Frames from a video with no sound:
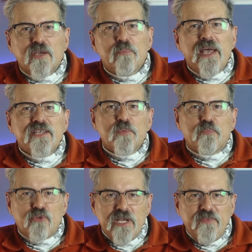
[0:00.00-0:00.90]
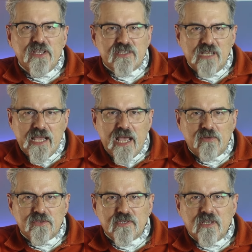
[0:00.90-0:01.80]
Compared to previous
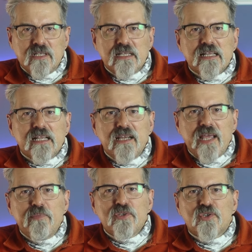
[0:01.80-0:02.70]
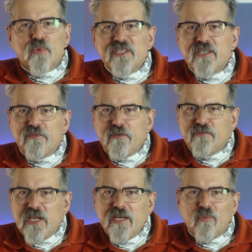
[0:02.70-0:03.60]
layouts, Labour's
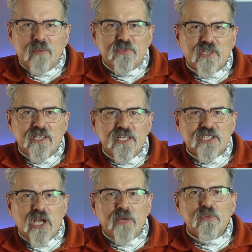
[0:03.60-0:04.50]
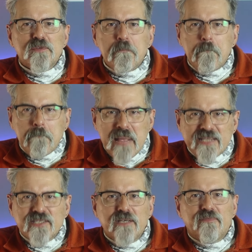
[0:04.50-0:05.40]
2015 website design was
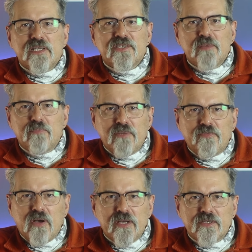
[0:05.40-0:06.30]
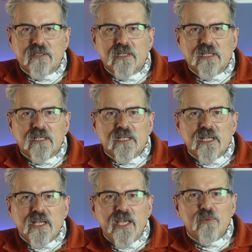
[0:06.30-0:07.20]
massively simplified.
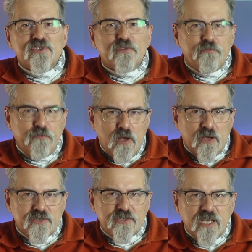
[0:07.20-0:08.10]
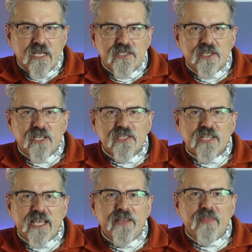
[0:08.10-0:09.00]
It was the first to
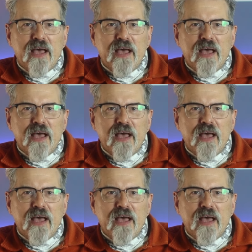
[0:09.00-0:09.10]
contain